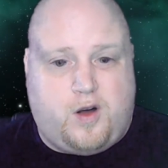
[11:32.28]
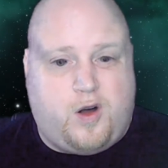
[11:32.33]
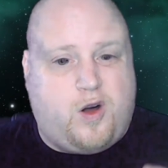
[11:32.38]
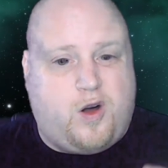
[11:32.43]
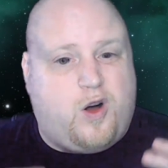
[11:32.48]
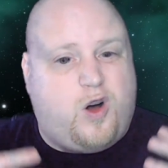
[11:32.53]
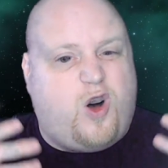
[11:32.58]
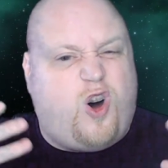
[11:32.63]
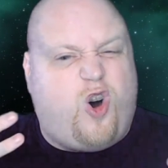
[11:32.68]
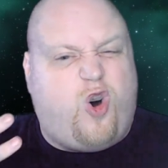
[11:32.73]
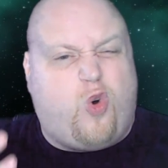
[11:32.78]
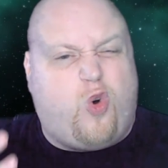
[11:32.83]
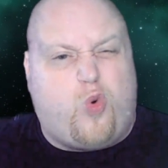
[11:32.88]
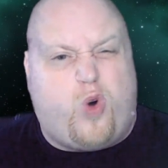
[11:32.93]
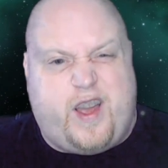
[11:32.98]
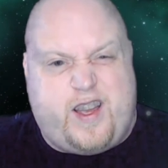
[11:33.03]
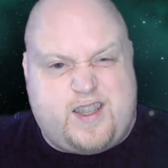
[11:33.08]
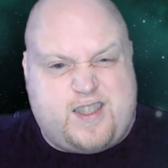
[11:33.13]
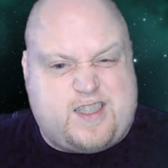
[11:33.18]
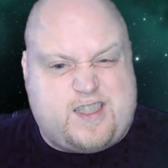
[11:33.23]
All
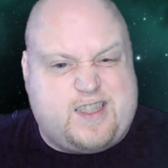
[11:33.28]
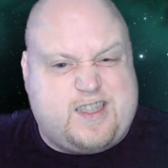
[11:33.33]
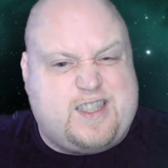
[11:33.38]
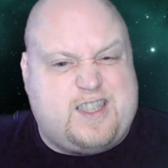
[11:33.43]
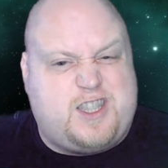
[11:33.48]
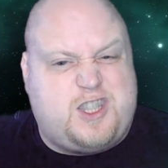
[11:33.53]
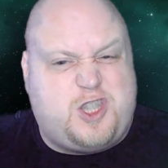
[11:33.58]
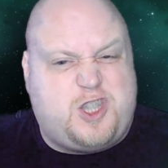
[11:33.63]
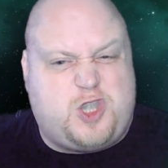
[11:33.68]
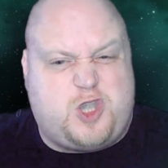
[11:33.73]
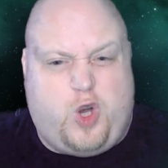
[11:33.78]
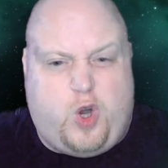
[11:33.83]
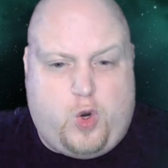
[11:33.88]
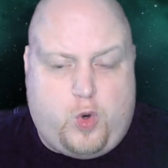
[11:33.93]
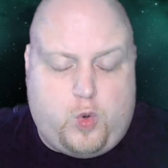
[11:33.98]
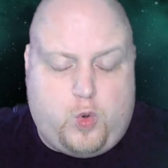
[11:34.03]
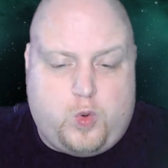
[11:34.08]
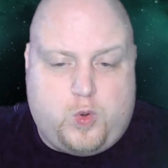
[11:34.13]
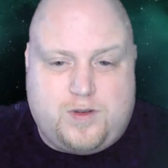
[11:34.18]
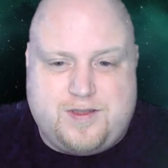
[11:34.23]
right, so
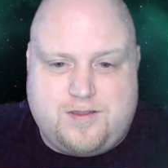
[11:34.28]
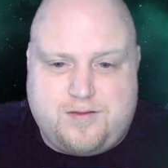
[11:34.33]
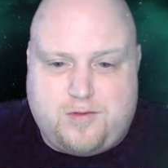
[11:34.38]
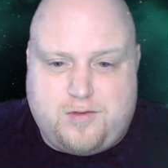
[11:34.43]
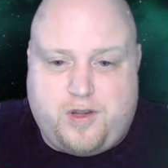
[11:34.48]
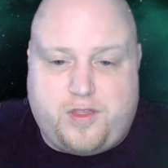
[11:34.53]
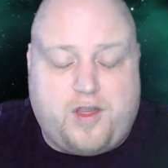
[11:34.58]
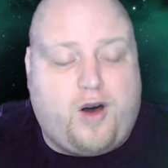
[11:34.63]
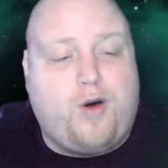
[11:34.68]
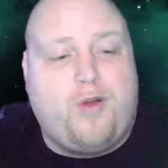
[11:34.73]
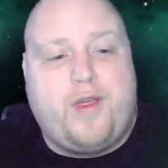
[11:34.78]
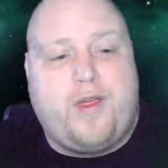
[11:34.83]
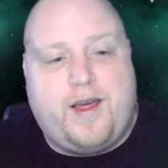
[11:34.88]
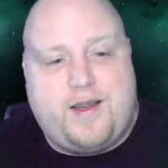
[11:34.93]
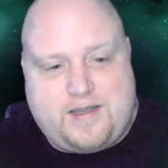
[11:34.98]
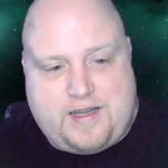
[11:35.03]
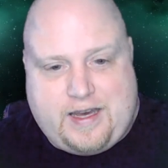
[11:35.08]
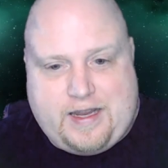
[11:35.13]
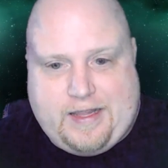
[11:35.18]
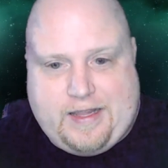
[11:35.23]
with all that
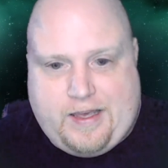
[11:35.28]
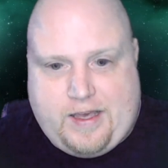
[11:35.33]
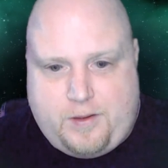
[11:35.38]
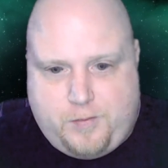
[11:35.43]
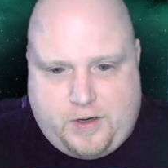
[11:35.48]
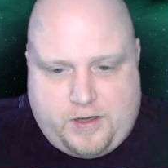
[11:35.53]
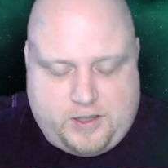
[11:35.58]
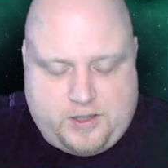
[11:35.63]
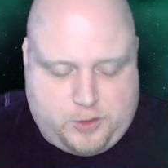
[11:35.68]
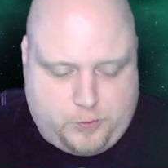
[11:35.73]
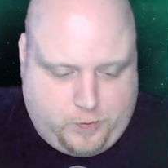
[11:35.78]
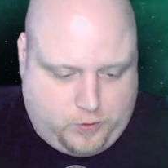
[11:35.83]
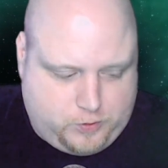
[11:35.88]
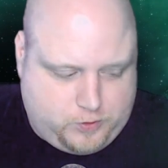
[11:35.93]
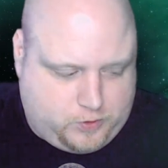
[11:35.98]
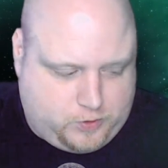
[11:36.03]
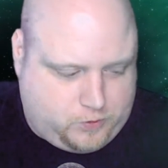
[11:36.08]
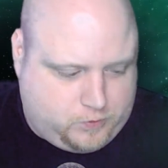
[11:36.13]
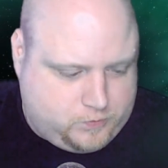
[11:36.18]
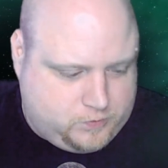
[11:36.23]
data at my
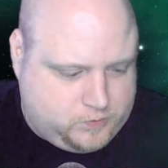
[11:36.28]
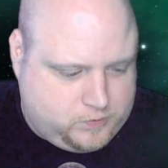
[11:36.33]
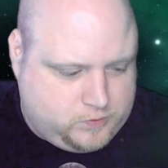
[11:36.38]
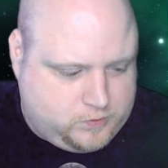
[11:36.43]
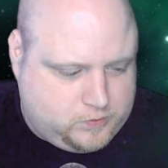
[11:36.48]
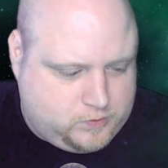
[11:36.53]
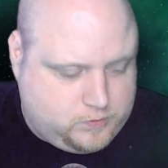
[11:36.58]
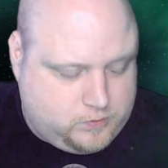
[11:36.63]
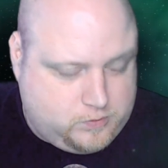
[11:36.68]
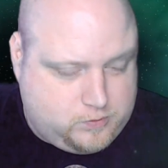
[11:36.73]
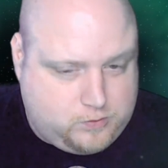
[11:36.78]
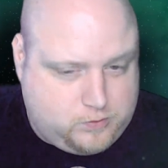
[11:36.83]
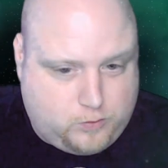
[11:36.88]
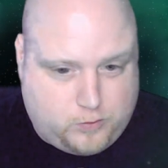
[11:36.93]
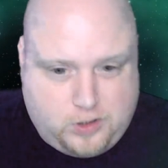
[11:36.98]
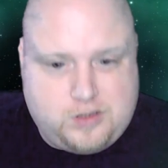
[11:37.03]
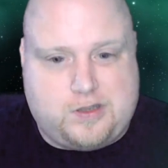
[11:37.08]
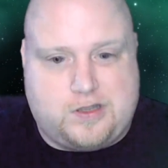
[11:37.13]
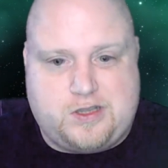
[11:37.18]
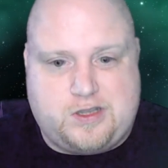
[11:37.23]
disposal,
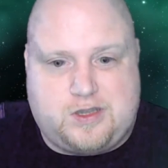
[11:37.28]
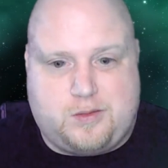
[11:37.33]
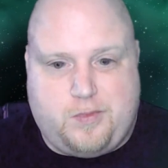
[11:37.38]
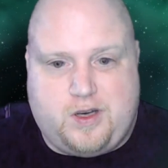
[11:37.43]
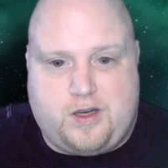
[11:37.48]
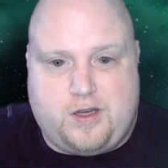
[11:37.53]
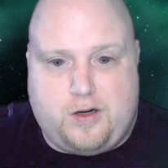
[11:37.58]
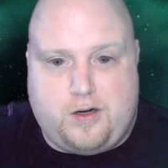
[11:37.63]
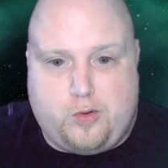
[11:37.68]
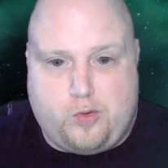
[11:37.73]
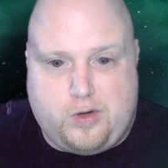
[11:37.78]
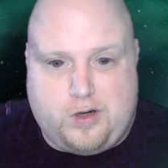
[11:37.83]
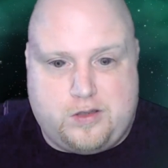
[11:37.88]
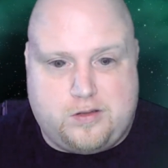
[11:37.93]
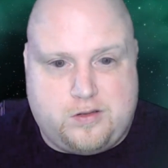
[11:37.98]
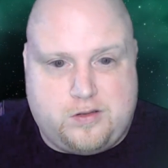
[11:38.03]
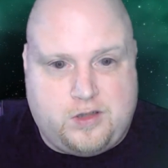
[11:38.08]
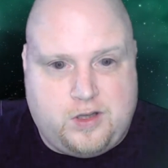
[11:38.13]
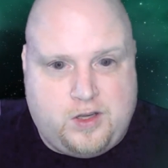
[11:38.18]
what list am I going to run?